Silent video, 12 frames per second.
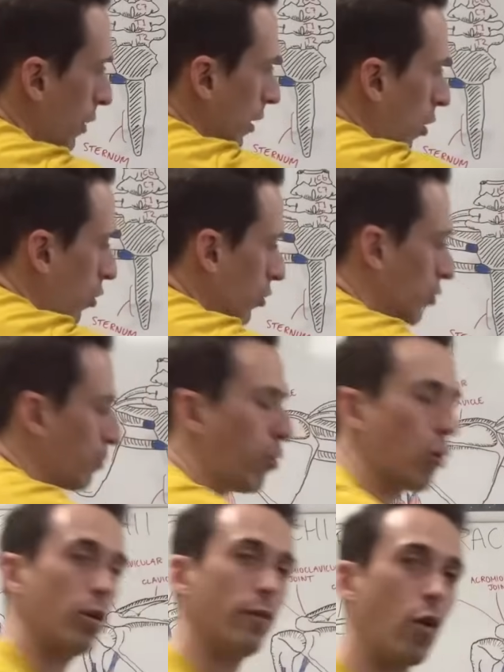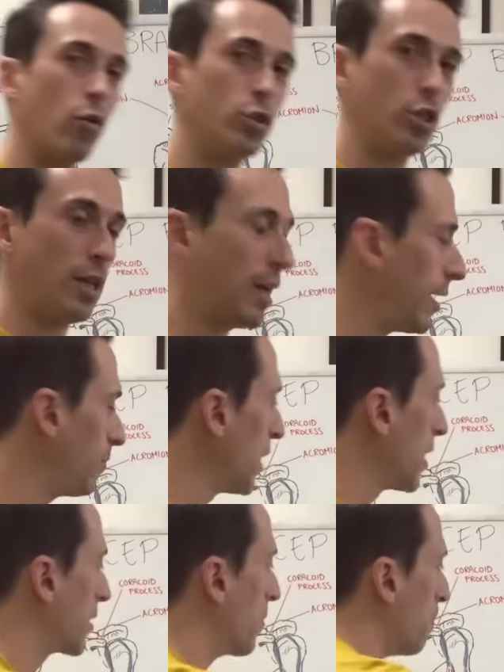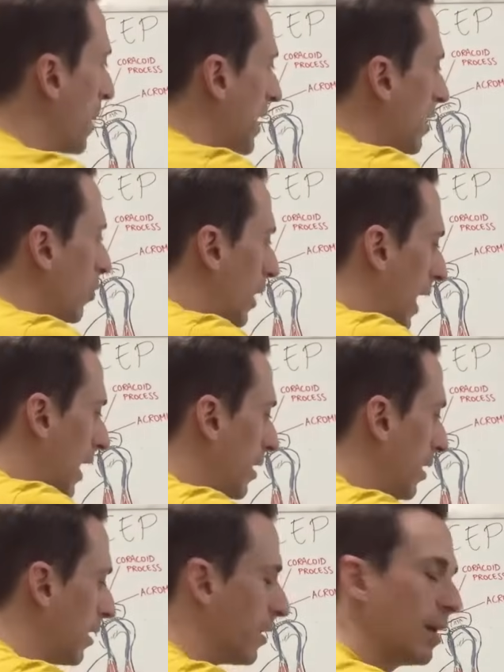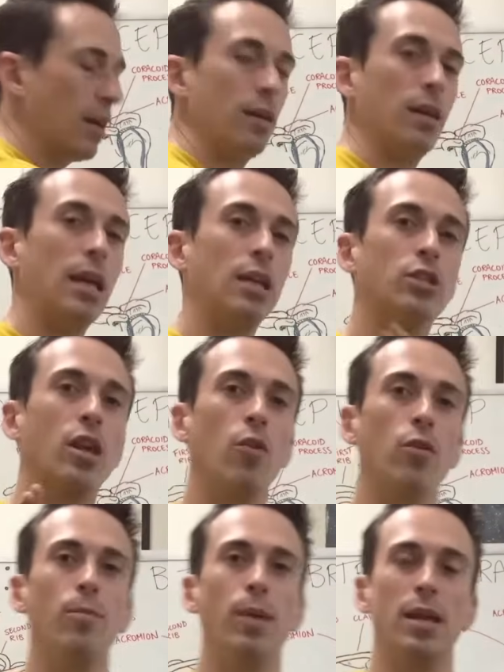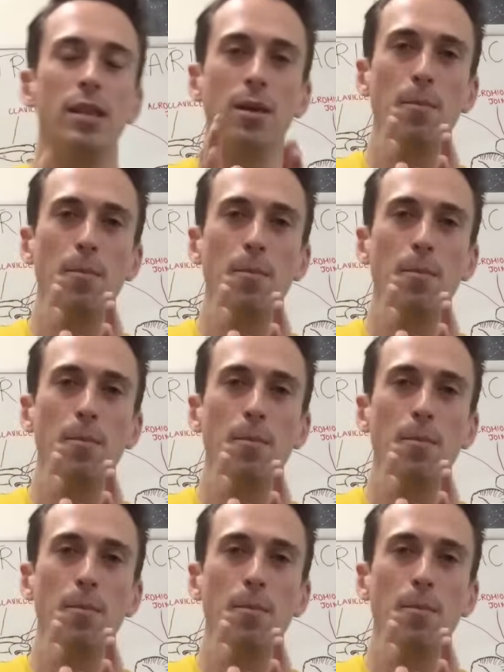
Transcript: long point of origin here. The medial head is going to be the